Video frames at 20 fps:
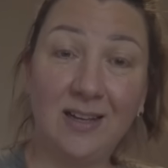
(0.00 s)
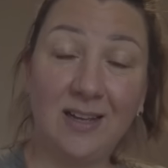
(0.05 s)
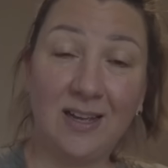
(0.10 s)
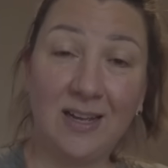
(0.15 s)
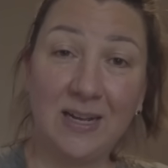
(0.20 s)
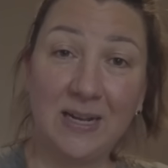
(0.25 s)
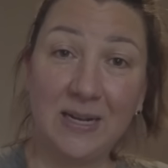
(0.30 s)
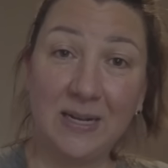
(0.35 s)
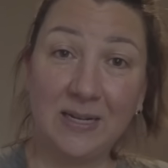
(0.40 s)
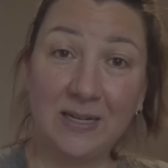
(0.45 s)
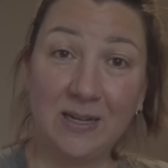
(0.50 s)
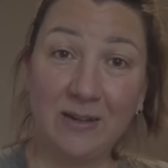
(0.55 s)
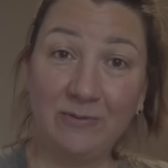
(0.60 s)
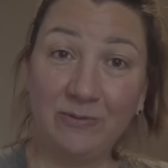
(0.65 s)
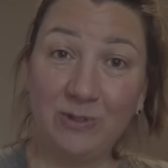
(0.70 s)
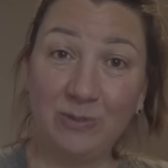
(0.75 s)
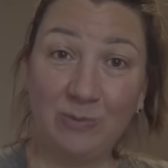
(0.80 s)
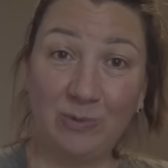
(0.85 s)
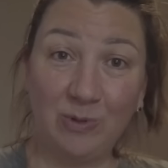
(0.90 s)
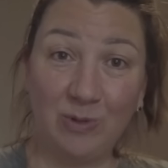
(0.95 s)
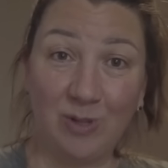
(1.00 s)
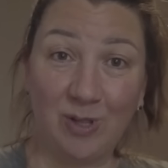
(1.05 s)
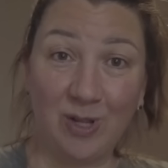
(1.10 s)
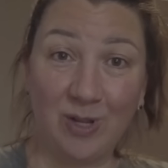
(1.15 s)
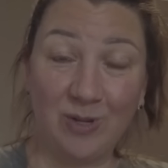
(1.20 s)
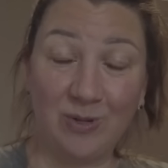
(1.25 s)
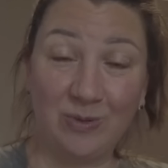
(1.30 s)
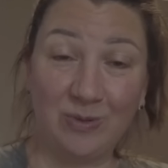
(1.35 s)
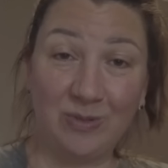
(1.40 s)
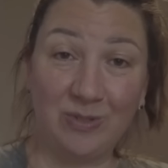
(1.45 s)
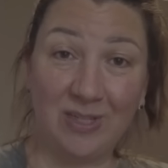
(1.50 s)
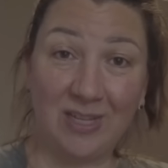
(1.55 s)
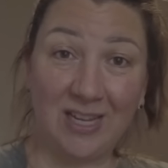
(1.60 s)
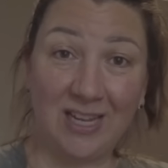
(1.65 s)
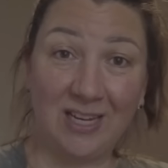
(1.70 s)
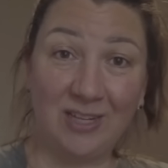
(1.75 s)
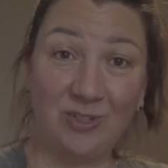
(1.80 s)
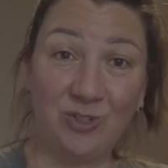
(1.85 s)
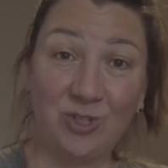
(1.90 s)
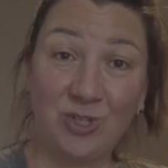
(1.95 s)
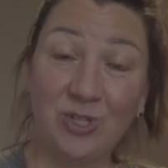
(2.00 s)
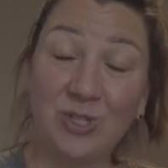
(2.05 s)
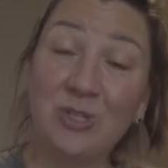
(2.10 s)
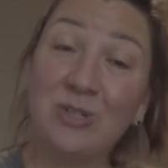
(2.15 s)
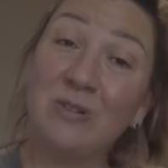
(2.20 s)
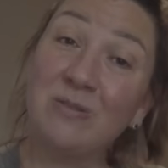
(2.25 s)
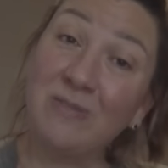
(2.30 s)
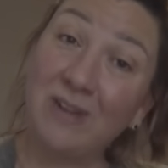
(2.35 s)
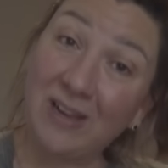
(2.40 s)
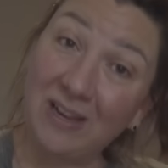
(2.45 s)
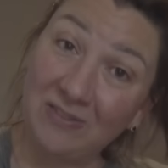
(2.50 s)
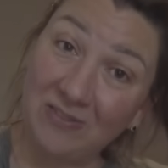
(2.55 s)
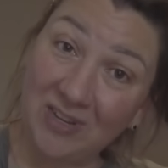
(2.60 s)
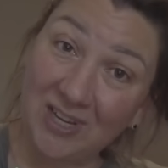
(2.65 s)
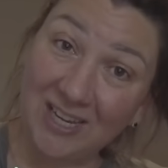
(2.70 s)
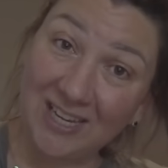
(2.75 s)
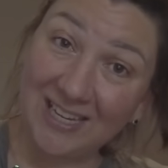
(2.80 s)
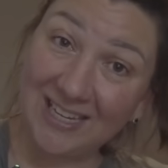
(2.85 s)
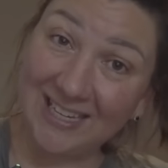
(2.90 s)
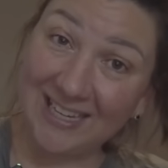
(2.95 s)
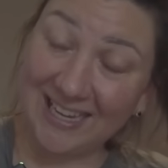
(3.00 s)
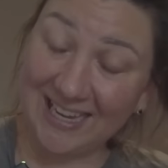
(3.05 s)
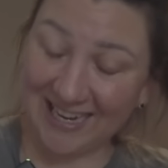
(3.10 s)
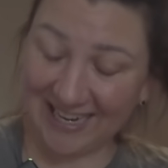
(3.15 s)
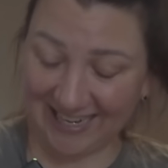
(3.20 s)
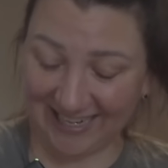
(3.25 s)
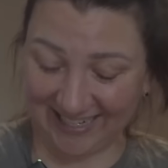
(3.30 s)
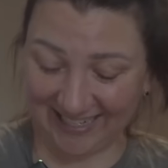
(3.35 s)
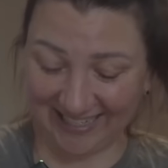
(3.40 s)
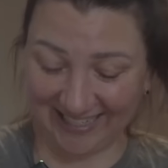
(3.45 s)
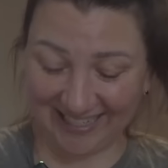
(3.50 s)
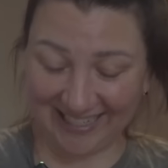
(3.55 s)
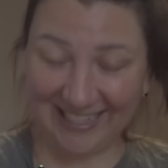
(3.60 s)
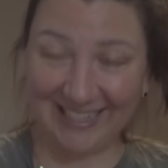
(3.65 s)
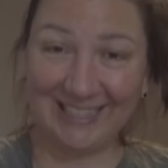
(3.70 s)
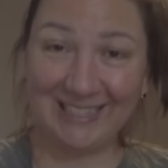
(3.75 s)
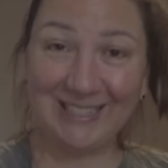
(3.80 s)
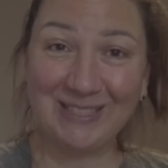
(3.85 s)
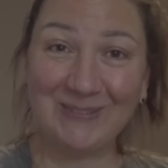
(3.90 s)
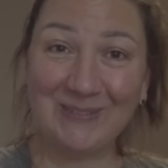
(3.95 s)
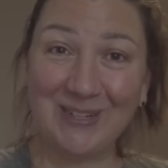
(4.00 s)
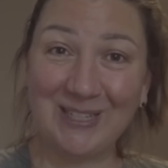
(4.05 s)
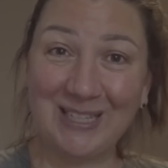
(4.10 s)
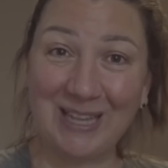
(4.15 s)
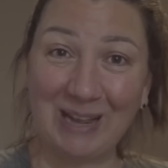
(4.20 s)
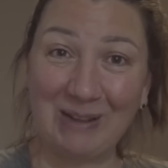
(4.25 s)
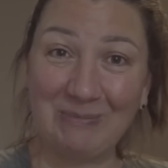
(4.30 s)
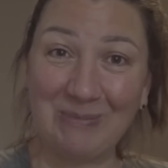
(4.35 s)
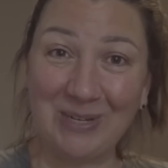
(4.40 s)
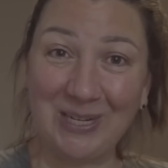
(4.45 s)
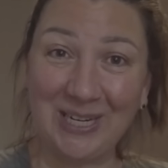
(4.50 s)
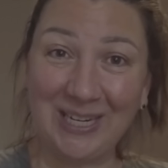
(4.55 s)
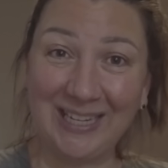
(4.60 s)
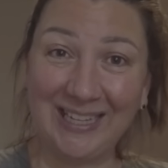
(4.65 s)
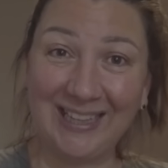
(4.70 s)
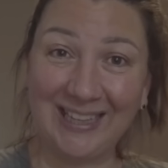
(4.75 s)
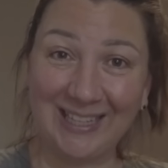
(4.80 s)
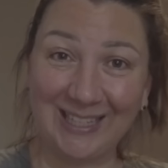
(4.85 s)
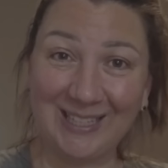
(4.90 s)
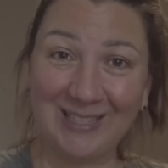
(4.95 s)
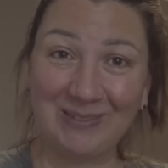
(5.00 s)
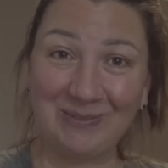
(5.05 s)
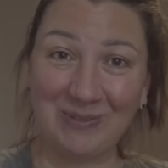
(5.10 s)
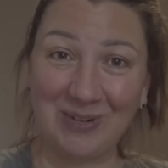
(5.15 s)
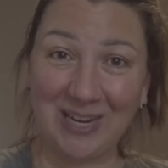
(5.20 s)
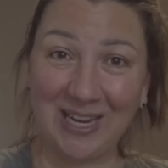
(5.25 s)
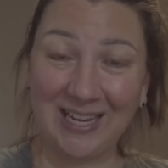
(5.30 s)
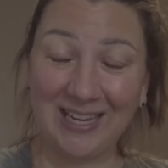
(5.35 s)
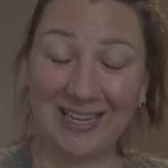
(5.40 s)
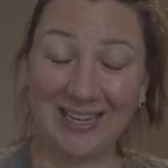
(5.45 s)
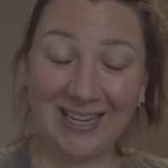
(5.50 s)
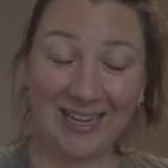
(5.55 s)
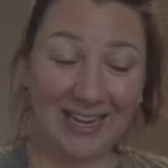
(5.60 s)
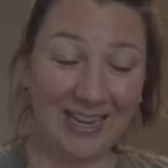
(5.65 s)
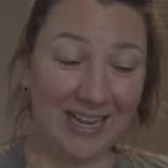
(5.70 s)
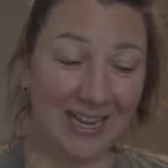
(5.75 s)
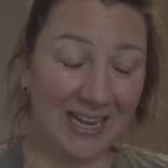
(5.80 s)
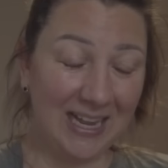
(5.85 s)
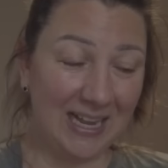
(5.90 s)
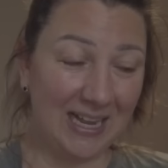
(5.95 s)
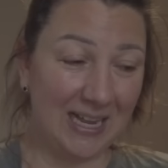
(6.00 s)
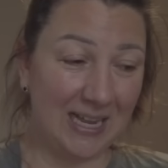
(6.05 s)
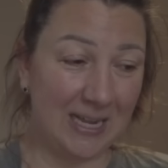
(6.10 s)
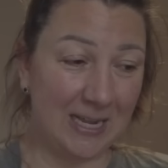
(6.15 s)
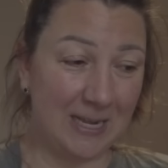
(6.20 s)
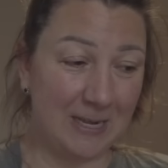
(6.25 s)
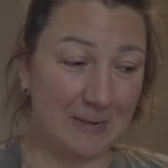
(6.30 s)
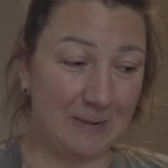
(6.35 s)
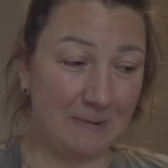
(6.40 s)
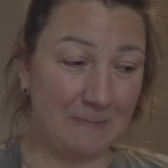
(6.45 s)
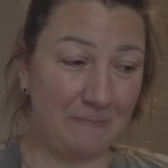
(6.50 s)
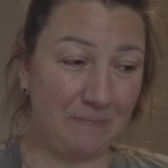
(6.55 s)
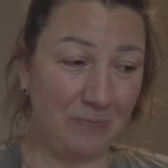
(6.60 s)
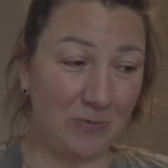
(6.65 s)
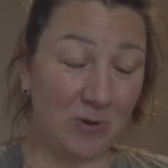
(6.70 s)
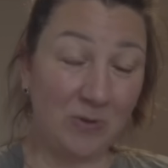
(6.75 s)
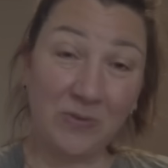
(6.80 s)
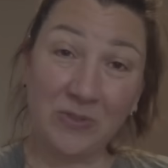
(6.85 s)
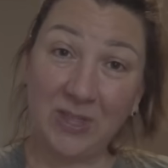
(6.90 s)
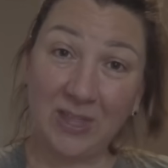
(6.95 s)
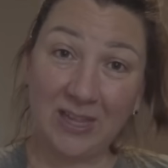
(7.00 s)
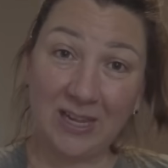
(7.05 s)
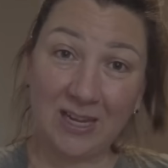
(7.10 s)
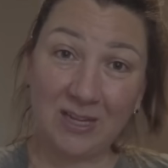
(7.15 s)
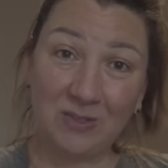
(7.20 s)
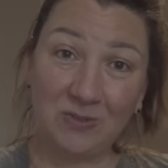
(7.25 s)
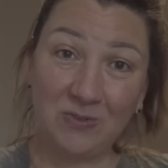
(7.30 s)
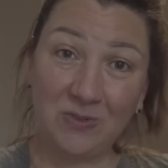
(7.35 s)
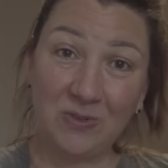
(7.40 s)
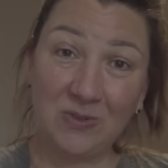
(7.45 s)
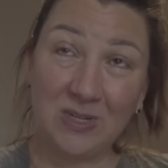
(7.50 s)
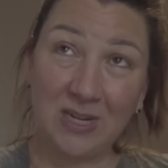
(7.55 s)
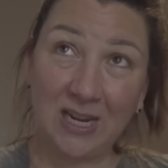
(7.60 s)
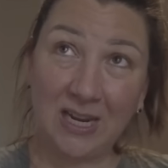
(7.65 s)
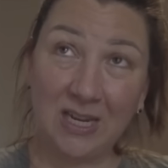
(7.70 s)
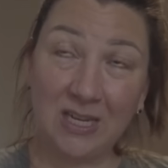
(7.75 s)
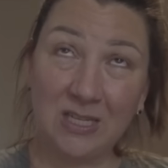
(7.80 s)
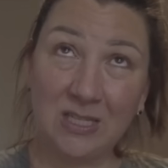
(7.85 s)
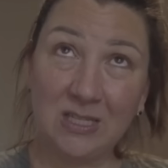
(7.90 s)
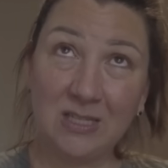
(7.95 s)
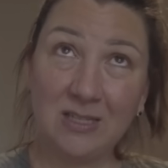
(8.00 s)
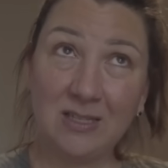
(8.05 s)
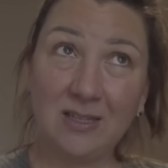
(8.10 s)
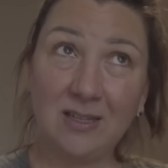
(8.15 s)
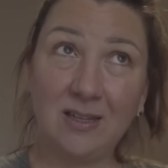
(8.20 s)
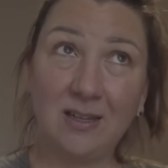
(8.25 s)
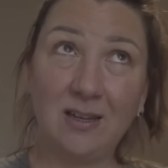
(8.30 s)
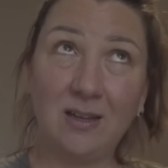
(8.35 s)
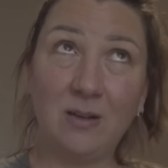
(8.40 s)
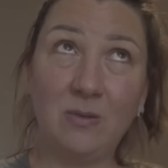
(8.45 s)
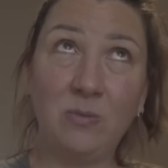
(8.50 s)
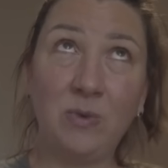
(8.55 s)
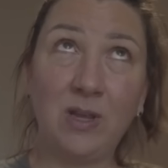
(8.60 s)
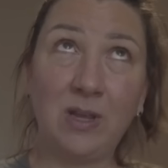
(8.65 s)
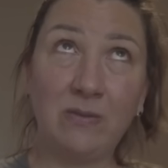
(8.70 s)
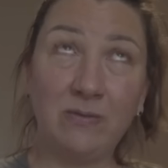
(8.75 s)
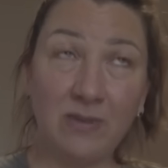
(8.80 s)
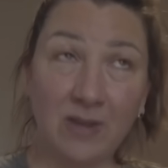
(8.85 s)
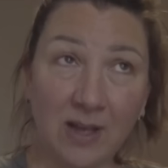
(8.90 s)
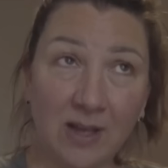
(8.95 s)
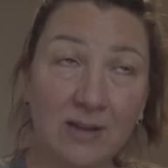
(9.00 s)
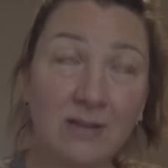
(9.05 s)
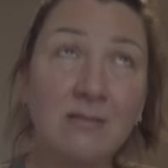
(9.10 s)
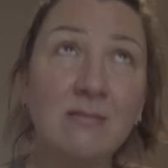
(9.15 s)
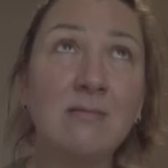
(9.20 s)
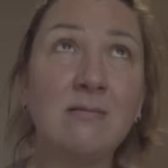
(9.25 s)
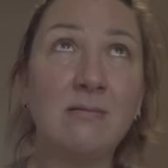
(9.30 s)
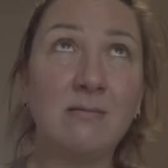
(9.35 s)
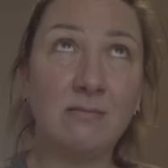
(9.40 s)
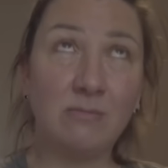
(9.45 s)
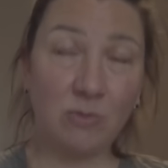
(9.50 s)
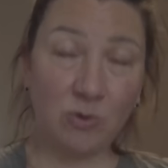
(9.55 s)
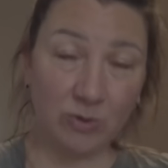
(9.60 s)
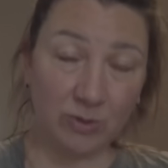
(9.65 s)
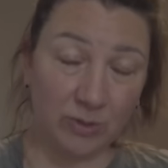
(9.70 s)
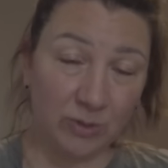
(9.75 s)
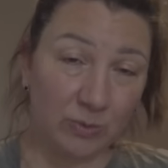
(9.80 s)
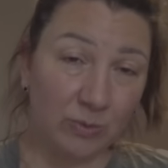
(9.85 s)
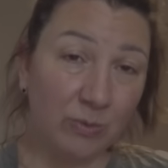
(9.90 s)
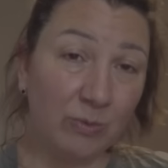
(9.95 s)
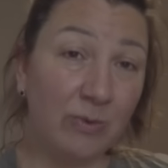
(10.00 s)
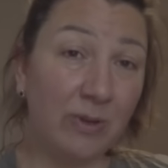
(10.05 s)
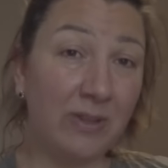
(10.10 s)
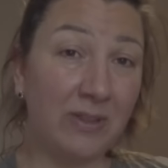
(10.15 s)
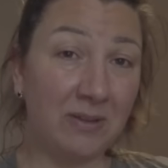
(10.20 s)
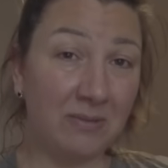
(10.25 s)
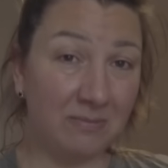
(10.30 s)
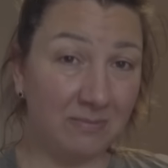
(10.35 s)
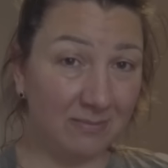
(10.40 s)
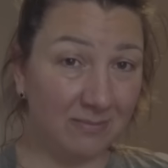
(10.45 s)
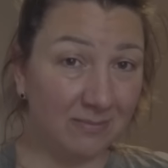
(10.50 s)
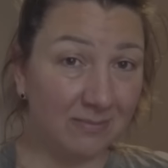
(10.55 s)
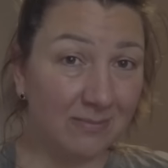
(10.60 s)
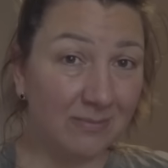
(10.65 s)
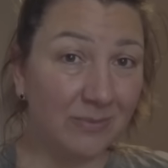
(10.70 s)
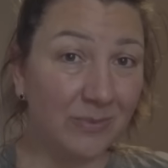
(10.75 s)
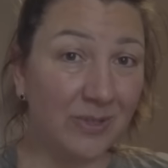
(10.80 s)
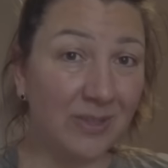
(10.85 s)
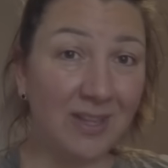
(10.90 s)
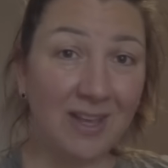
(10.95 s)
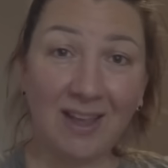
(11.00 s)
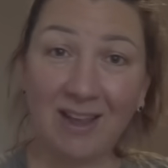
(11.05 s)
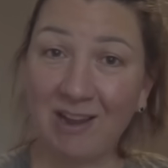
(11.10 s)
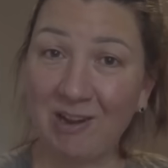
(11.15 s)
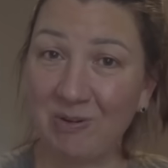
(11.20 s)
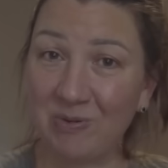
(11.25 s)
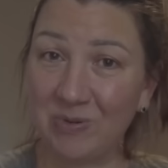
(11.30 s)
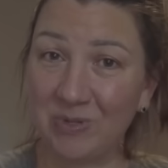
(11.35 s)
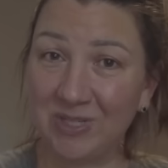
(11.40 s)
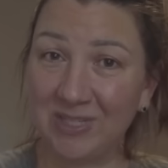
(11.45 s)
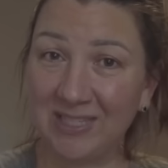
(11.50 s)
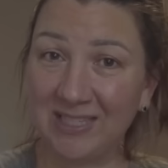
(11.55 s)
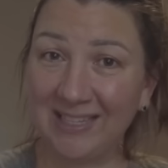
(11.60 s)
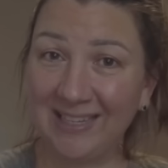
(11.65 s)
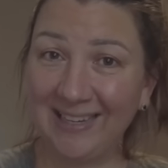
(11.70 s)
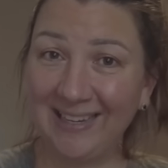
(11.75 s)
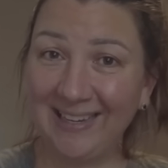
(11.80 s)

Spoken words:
comfortable clothes and just surviving is what's happening this week. Over the last few days, we have gotten more into a rhythm with the house,